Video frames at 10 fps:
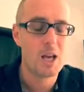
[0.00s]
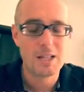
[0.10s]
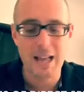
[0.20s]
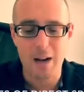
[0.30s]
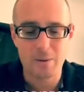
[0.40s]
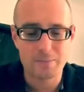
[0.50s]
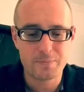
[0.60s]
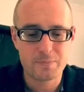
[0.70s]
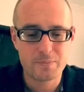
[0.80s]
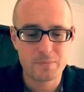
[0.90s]
Now,
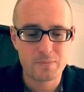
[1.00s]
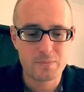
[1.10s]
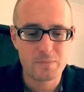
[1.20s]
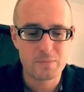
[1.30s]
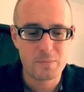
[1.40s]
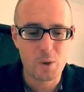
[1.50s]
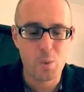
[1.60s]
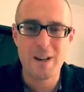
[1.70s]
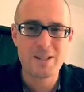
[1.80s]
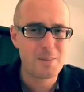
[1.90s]

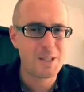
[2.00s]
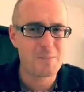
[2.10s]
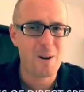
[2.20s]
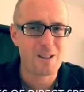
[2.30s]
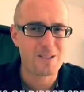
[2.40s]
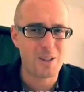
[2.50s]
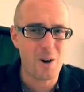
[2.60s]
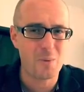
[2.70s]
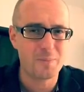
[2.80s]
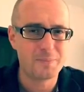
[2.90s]
where do speech marks
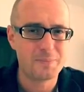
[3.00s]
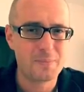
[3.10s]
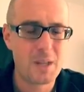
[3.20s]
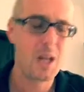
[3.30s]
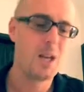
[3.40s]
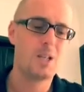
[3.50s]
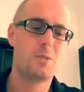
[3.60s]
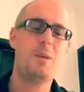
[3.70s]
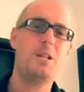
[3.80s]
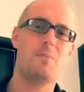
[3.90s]
go?
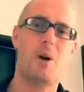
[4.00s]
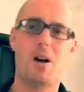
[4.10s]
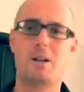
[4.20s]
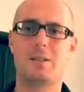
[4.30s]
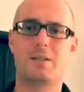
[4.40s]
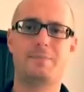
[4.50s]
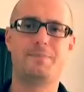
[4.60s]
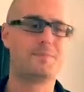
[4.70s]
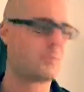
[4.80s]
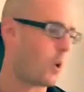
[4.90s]
Speech marks
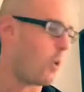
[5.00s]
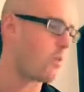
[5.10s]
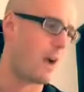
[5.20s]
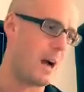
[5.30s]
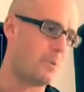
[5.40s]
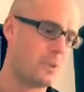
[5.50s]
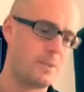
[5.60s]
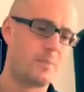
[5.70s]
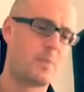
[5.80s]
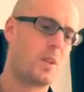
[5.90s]
go around
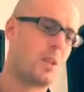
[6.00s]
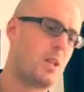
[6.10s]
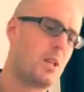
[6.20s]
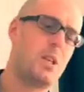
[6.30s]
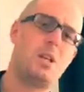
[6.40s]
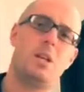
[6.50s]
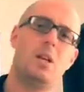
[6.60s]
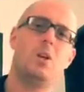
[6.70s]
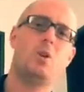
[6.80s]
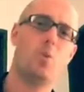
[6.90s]

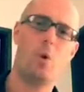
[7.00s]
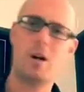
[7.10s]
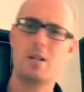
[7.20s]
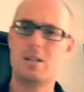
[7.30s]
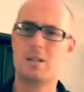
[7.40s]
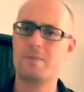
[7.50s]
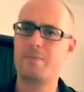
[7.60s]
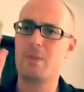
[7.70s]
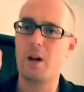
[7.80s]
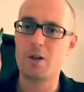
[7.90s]
the words
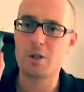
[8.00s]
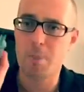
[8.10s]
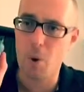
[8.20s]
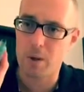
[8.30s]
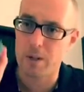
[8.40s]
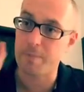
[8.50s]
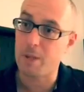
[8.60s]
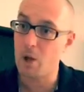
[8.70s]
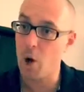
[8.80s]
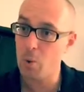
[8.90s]
that are spoken,
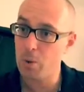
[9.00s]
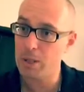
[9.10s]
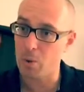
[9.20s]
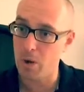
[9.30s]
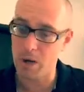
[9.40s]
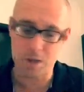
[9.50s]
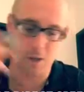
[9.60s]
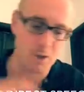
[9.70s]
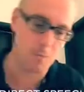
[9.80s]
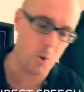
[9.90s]
and only the words that
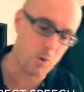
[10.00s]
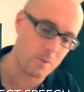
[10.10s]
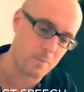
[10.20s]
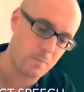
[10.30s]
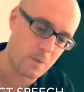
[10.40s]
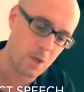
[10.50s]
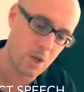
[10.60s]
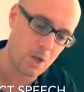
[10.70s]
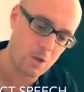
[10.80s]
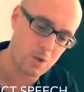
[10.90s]
are spoken.
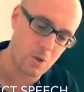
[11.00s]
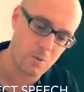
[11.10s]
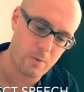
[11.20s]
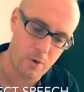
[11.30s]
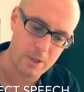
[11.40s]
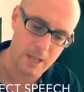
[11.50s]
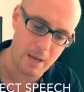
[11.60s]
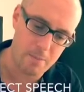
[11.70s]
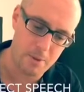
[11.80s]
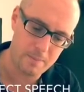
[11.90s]
So, for
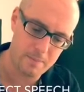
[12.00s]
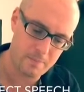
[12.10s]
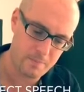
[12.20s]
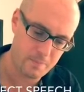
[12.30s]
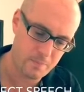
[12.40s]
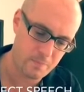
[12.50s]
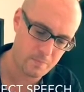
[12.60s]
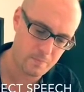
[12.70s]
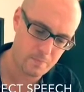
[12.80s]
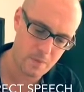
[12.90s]
example,
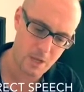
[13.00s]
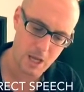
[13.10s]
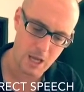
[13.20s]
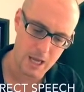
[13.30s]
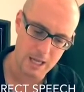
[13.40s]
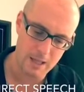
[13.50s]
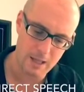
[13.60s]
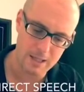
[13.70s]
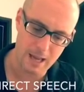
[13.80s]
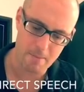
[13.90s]
in the
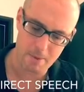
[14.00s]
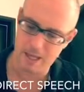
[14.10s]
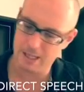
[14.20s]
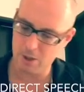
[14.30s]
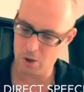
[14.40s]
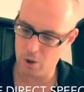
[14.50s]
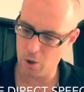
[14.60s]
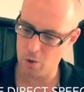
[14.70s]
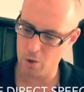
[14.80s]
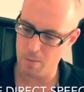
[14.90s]
example I just
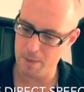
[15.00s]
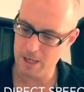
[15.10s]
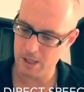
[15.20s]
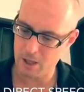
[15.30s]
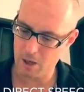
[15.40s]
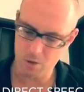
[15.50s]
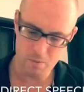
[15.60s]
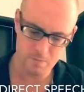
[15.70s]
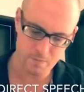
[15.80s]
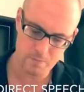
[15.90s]
showed you a minute ago,